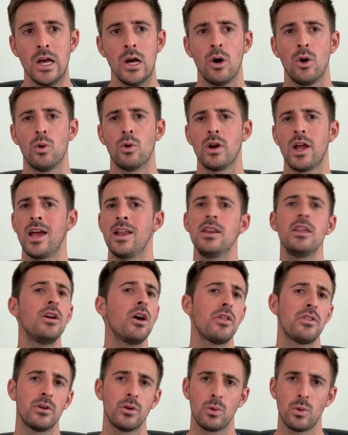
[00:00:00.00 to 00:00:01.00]
or any
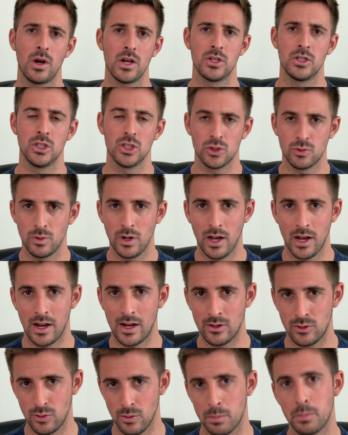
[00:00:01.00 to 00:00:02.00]
other questions
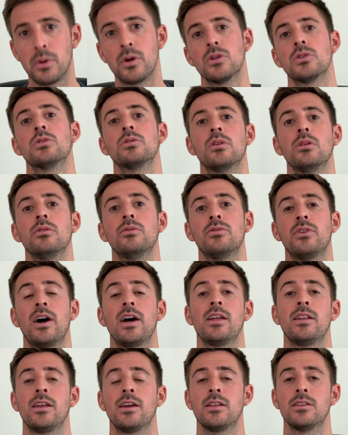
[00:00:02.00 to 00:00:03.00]
related to personal
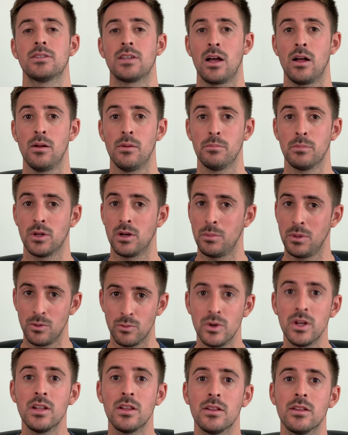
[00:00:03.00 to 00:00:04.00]
finance. I'm going to be
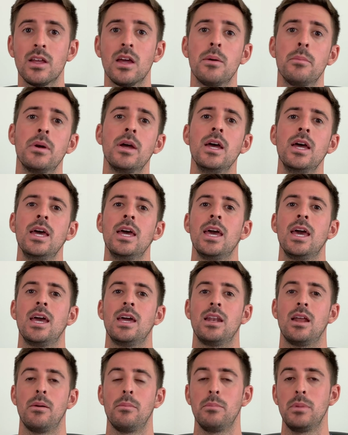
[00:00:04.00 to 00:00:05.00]
reading them,
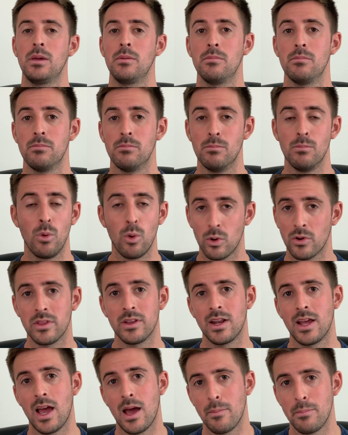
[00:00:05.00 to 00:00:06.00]
and I'll be more than
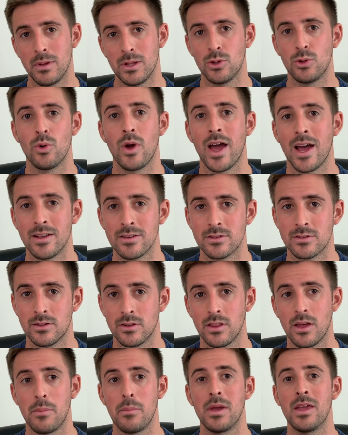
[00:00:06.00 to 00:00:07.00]
happy to answer
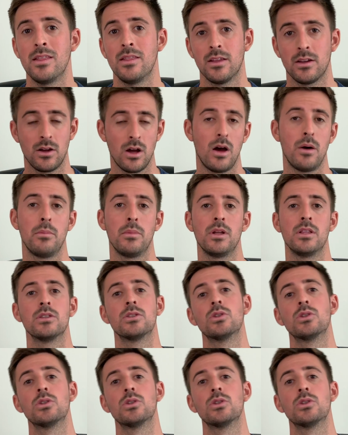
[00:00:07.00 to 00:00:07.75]
them in the comments